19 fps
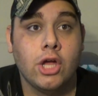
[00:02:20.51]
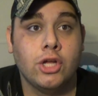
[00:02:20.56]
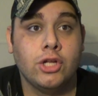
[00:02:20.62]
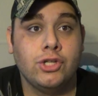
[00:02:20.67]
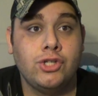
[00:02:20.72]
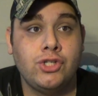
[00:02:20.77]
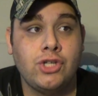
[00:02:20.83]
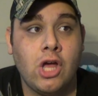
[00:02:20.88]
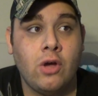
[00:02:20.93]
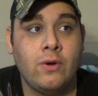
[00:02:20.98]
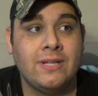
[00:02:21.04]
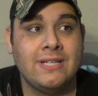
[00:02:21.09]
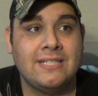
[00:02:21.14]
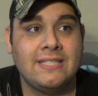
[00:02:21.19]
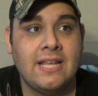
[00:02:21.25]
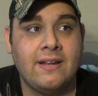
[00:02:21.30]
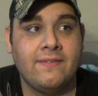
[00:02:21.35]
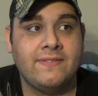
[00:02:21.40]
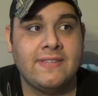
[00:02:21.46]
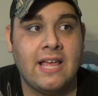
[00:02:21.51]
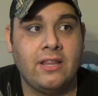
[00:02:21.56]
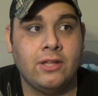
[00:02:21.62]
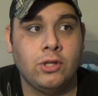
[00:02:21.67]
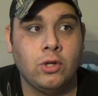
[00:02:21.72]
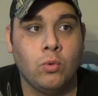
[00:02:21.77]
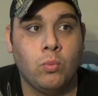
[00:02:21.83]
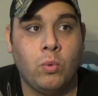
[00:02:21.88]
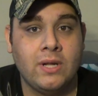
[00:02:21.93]
So instead of
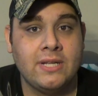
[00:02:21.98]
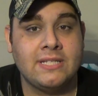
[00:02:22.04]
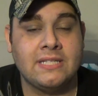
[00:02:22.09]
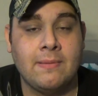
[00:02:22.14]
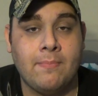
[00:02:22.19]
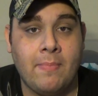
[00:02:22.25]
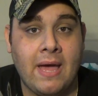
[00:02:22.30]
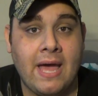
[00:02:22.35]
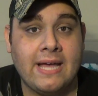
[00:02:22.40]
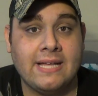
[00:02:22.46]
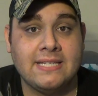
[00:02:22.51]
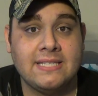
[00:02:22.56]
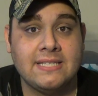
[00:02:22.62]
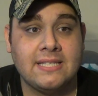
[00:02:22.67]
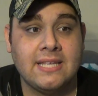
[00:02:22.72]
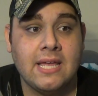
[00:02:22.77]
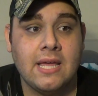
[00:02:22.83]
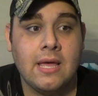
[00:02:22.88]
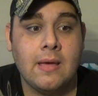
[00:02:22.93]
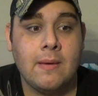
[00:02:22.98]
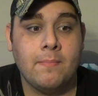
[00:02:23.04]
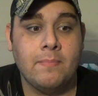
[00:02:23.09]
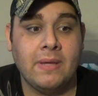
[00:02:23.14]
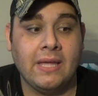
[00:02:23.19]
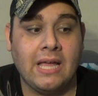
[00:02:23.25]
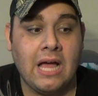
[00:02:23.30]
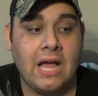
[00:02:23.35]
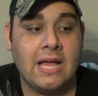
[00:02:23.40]
telling you what's the best,
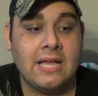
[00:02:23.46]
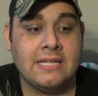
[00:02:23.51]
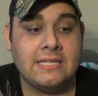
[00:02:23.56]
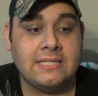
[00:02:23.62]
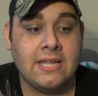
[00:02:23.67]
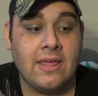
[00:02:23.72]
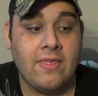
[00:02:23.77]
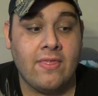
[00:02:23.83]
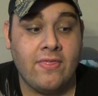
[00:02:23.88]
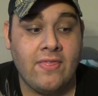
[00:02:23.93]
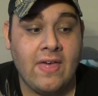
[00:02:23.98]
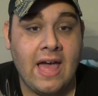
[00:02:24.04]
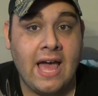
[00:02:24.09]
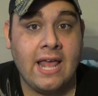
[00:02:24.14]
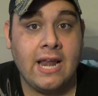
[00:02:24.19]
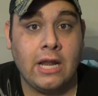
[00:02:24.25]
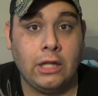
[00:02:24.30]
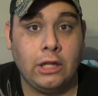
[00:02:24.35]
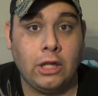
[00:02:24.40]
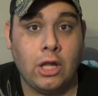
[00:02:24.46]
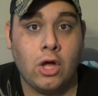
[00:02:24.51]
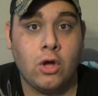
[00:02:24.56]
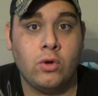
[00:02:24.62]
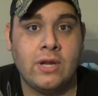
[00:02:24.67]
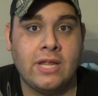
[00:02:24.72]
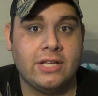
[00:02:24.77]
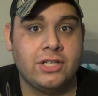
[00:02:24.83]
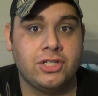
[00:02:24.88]
because that
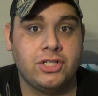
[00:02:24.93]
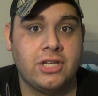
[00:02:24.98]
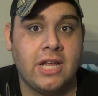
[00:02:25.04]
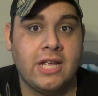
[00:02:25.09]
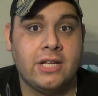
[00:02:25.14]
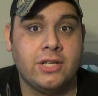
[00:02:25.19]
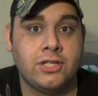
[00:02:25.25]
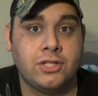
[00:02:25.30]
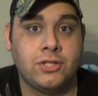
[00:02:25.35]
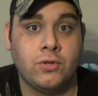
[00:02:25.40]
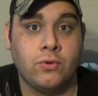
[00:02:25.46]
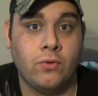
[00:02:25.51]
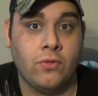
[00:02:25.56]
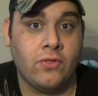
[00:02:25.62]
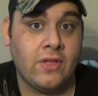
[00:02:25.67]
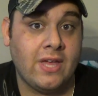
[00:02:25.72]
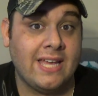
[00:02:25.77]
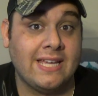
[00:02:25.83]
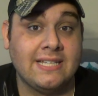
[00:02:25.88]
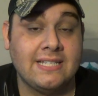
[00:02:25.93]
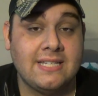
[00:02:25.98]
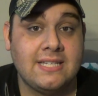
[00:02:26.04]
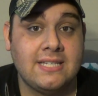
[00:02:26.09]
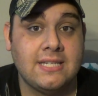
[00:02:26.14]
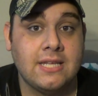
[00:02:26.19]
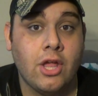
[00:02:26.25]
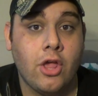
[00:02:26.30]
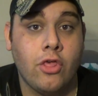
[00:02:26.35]
alone has changed to
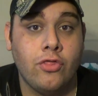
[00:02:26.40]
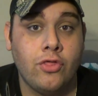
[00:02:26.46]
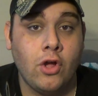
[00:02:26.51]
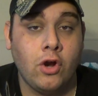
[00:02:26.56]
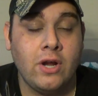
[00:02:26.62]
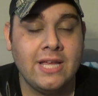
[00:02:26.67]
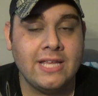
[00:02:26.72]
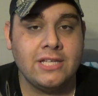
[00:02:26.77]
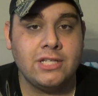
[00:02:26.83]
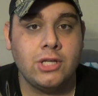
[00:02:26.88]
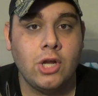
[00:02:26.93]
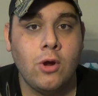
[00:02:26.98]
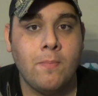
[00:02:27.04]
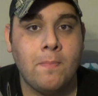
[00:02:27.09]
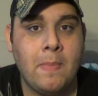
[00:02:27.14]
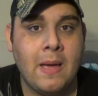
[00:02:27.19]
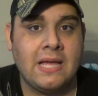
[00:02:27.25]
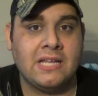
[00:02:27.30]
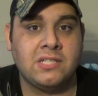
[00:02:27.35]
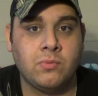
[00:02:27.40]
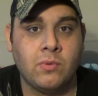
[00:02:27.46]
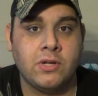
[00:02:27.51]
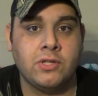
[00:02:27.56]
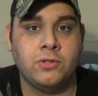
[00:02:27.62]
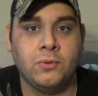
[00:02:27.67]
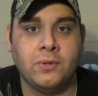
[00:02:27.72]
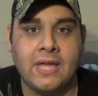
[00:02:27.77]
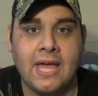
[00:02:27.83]
this. There is no best way
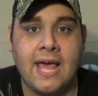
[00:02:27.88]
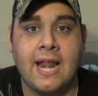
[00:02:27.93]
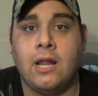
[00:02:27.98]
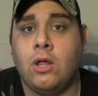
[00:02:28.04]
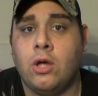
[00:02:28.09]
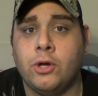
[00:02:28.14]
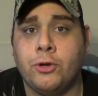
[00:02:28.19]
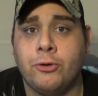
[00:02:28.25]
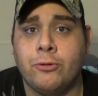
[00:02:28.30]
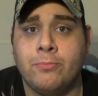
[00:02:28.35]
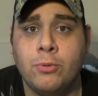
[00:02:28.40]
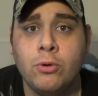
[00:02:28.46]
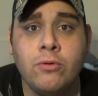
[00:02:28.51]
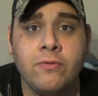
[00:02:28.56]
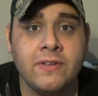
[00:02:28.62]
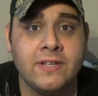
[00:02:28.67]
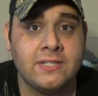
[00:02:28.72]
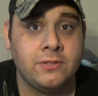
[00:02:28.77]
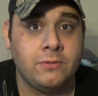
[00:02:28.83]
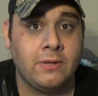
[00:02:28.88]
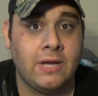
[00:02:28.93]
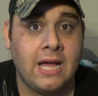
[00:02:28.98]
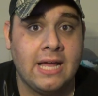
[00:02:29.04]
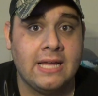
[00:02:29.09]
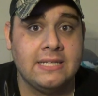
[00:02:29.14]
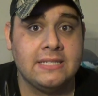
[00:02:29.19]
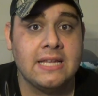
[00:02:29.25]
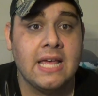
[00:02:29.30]
to catalog your movies, you
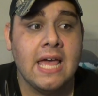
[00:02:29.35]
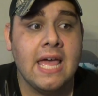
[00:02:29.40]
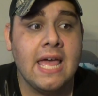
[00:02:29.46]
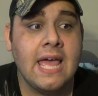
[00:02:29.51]
guys.